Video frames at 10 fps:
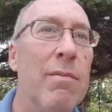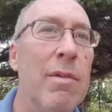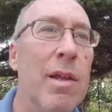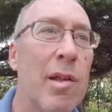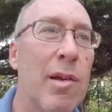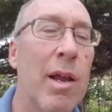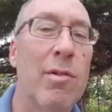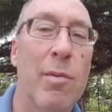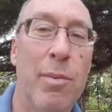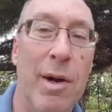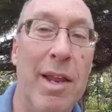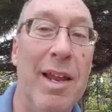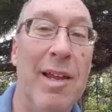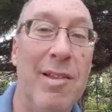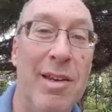Yesterday was a pretty
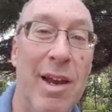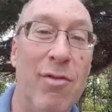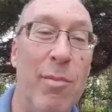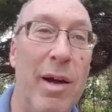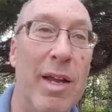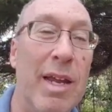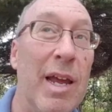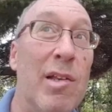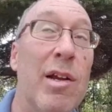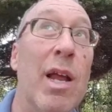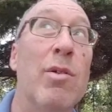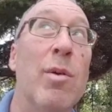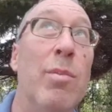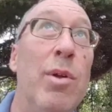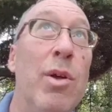easy day for biking. Yesterday was a
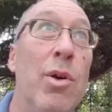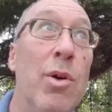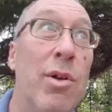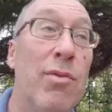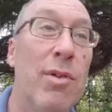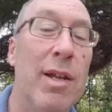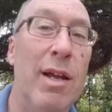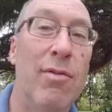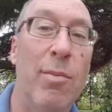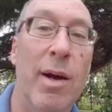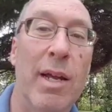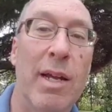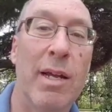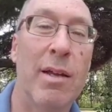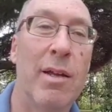beautiful day for
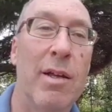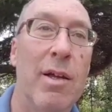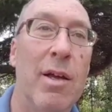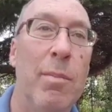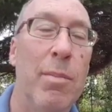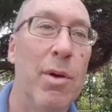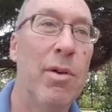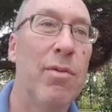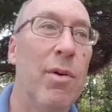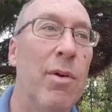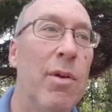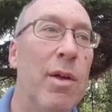biking. Beautiful.